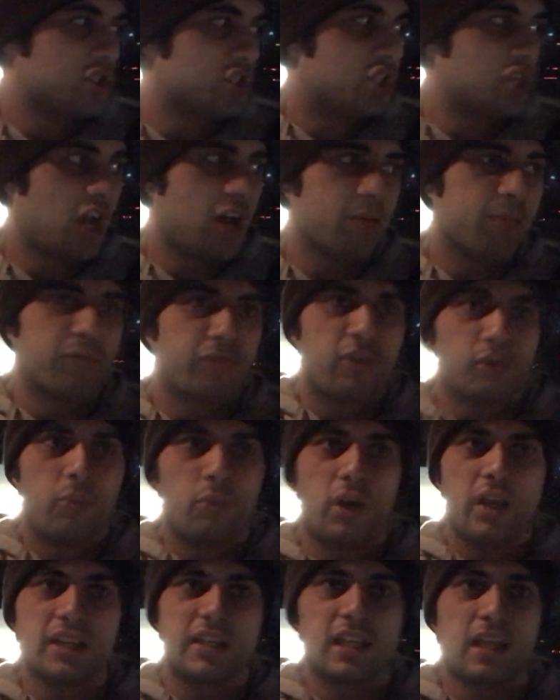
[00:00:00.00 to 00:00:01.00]
jump from
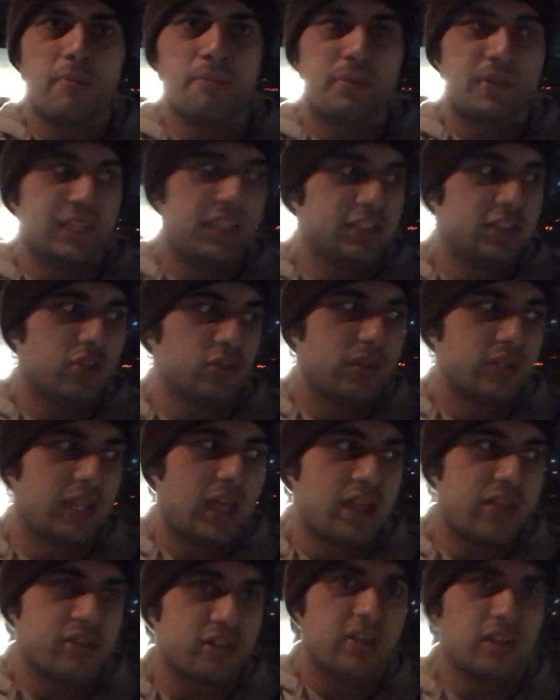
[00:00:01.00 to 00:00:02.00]
one company to
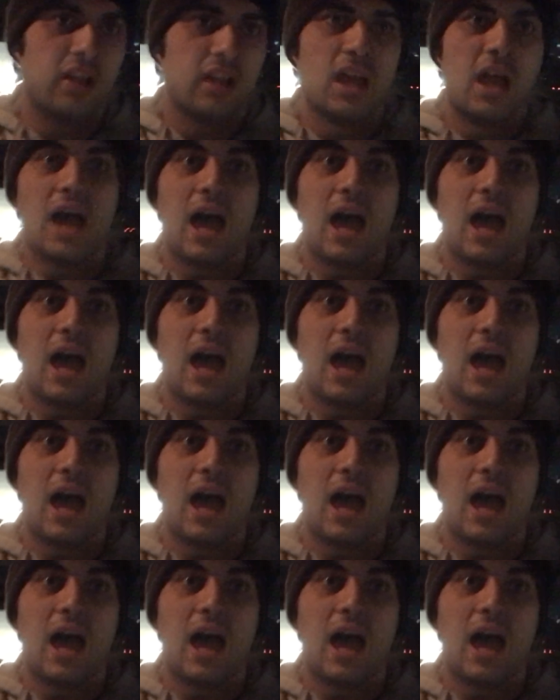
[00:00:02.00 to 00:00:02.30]
another